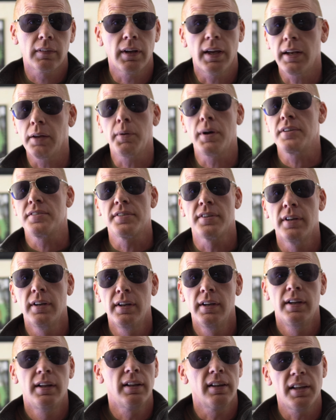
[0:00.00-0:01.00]
Anyways,
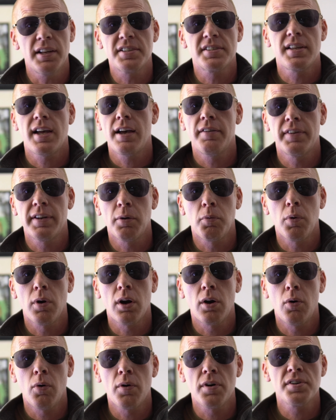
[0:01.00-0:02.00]
let's dive into
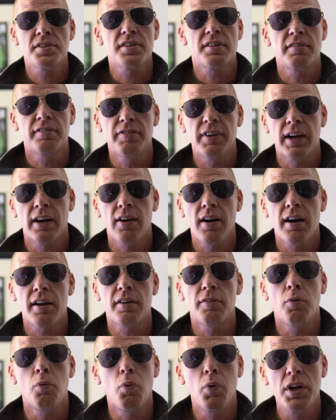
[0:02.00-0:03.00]
Workhorse and figure out
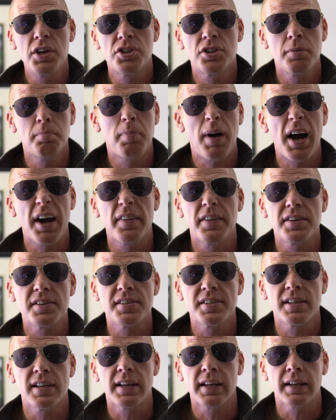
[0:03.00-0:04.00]
if we should buy
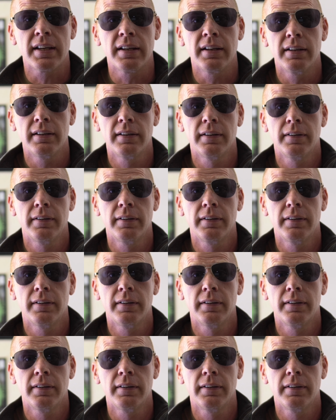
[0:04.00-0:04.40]
this thing.